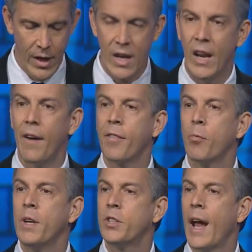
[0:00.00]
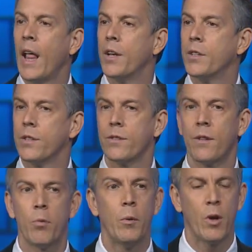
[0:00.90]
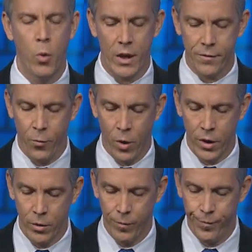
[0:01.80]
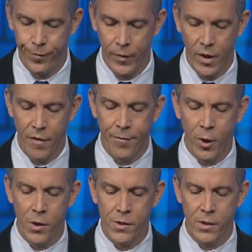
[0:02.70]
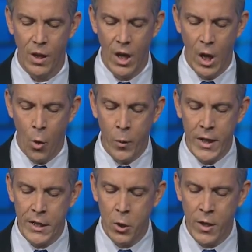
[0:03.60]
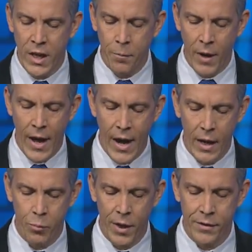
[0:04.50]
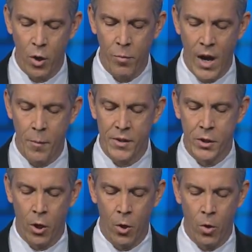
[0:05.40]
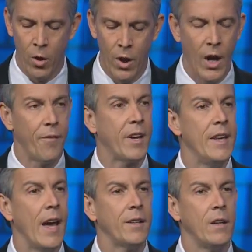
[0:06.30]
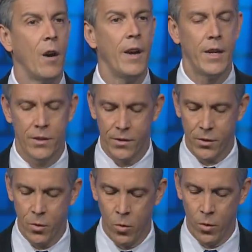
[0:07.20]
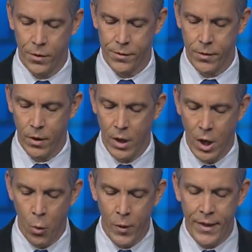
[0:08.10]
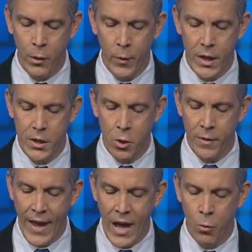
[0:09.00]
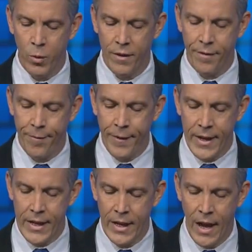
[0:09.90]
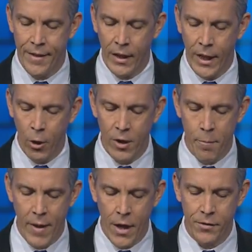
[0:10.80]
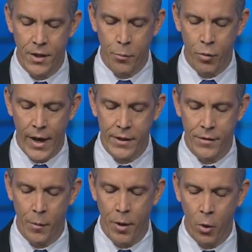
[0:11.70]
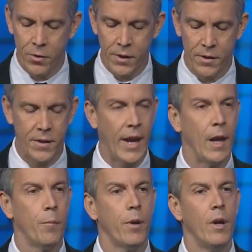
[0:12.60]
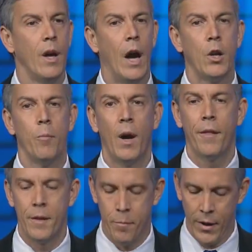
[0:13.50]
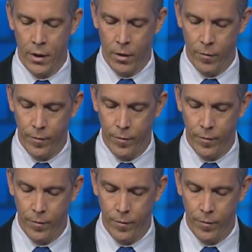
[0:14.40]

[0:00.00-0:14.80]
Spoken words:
And I have 3 challenges, 3 requests for you. First, we need you to get behind President Obama's goal of connecting our nation's schools. We think we can do that with the fee that literally amounts to the price of a postage stamp on your monthly bill.